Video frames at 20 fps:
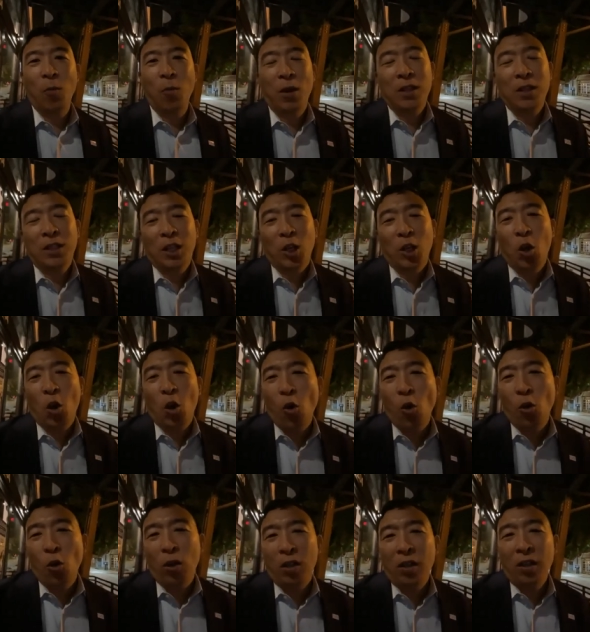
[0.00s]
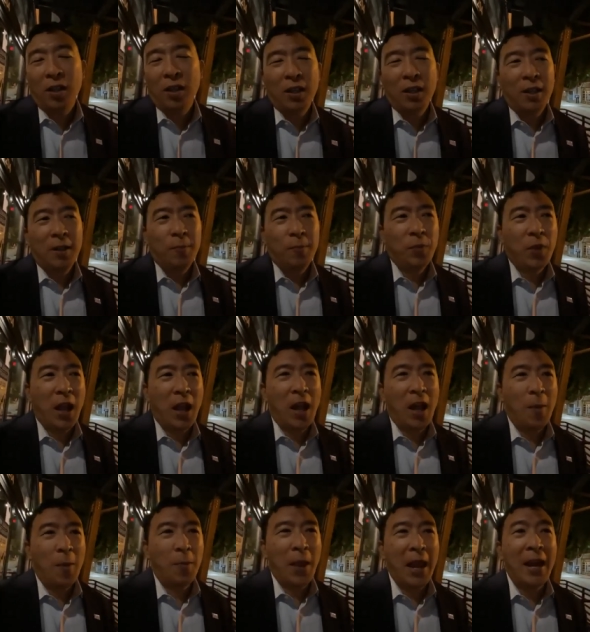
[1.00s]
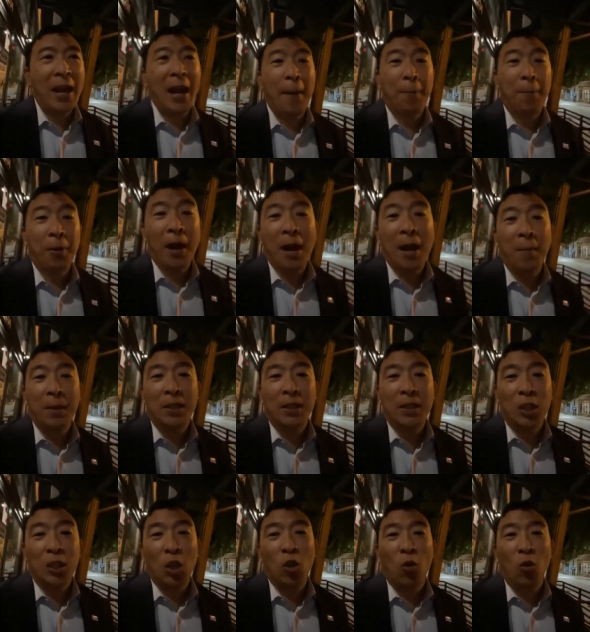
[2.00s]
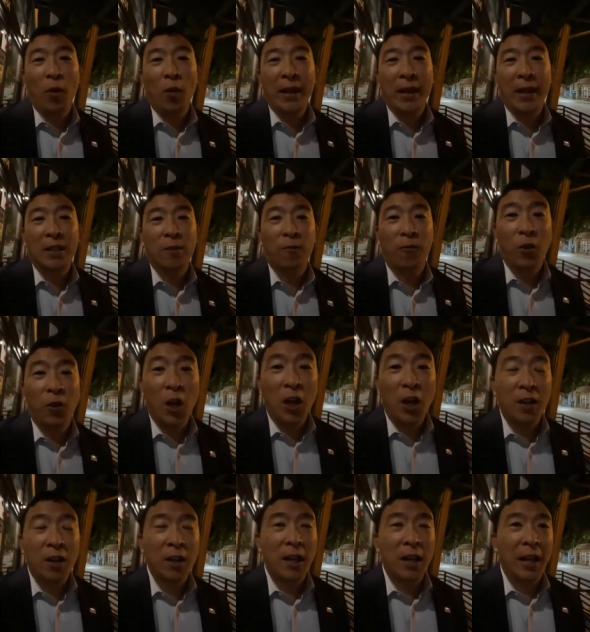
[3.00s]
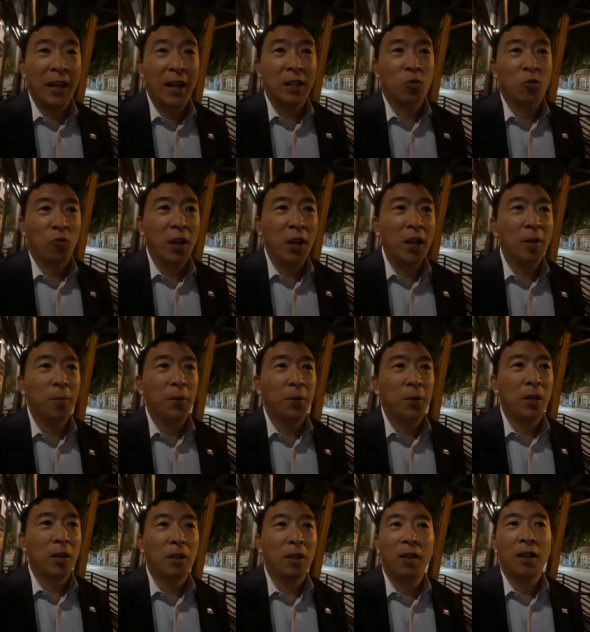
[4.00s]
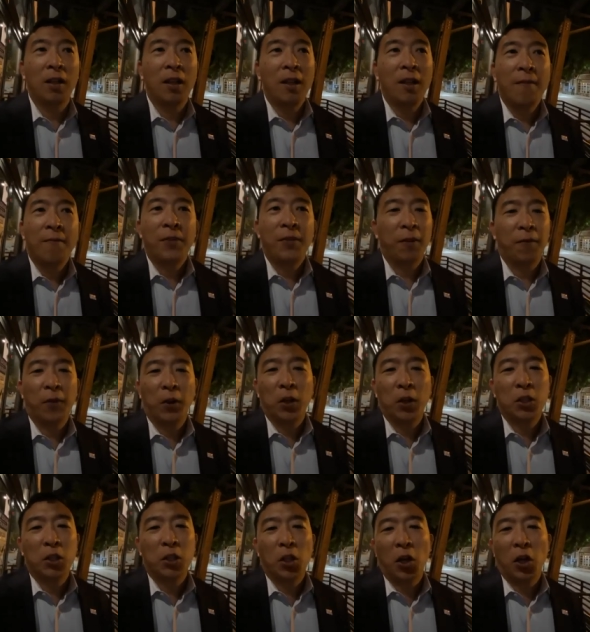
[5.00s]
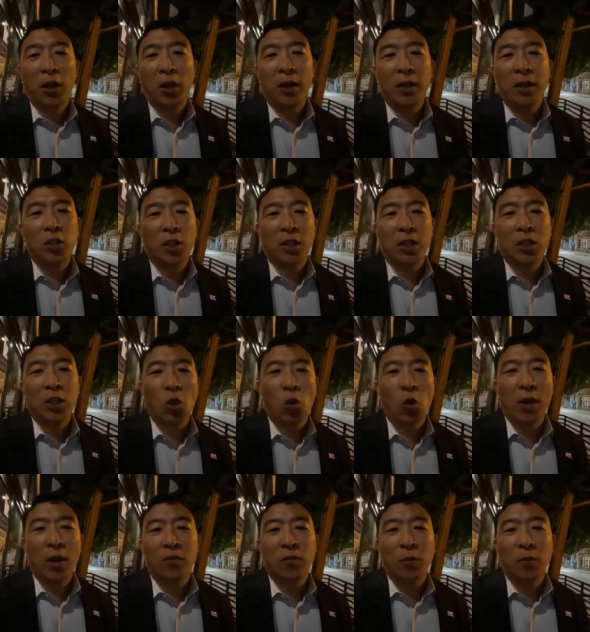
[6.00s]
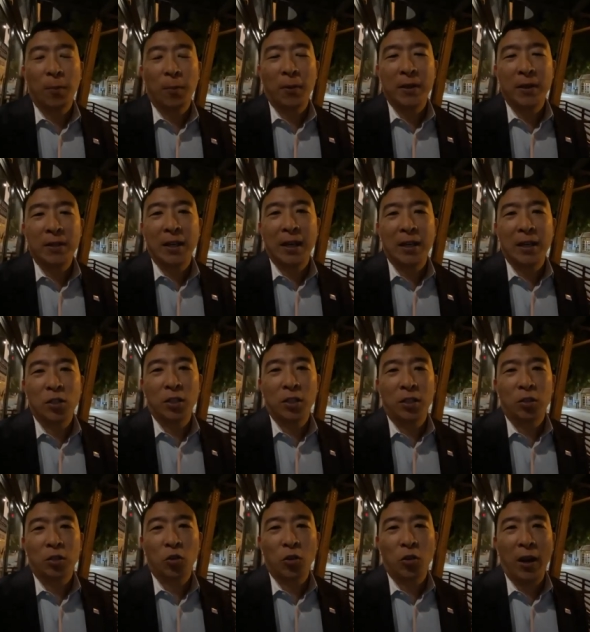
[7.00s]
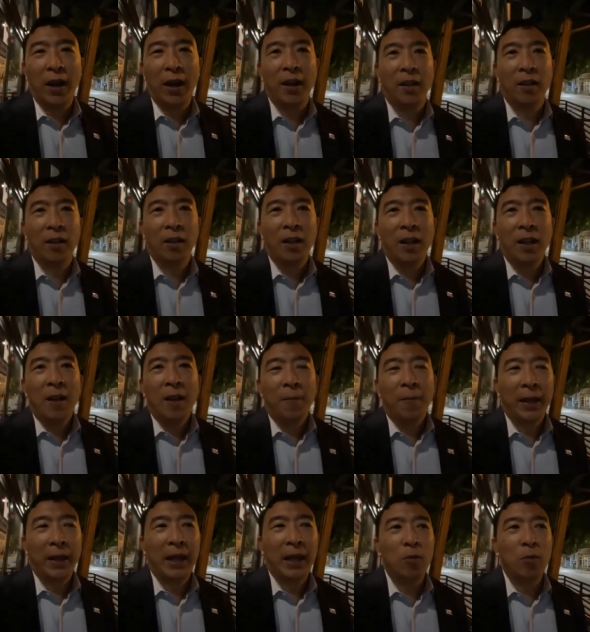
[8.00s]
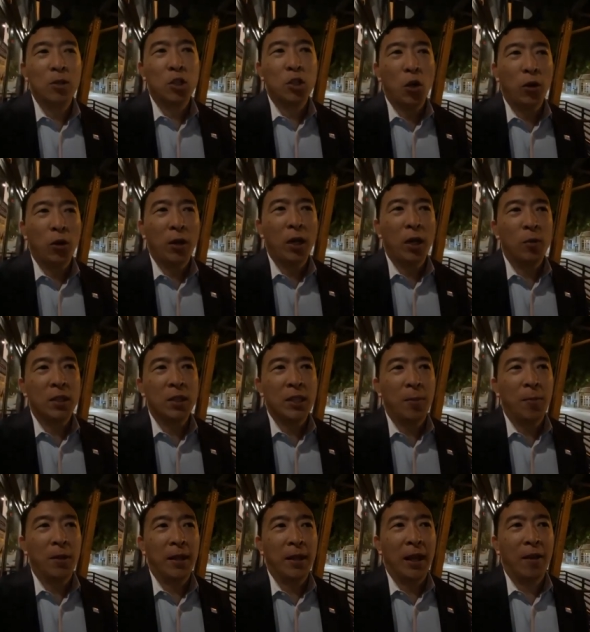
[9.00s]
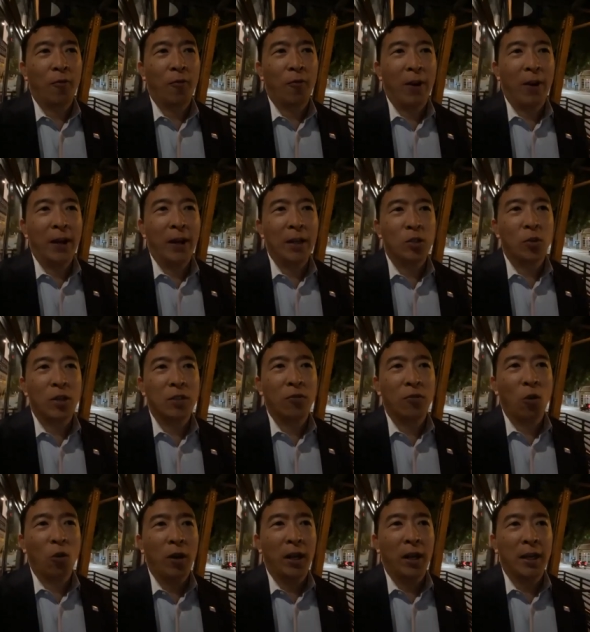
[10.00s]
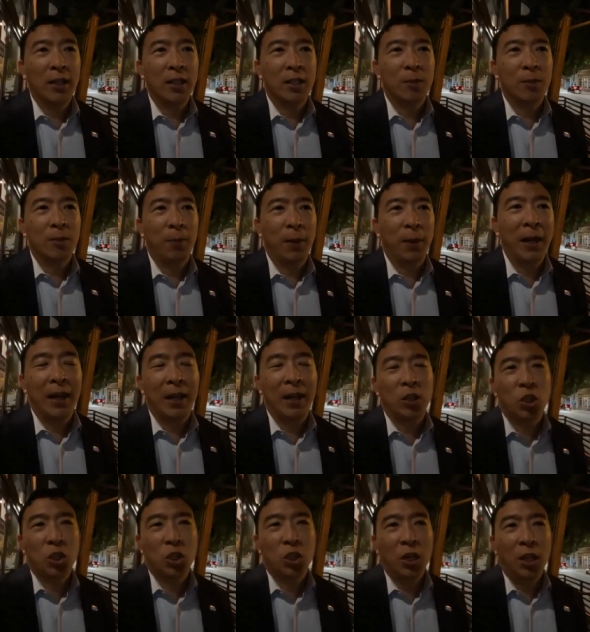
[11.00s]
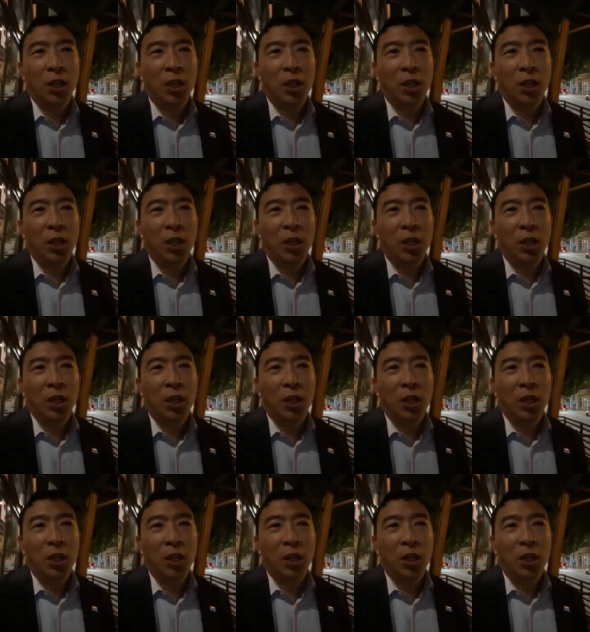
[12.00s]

was the goal. And I promise you, it's fun, it's readable. The first third is just stories from the presidential trail. Like I was joking with someone that if ranked choice voting is spinach,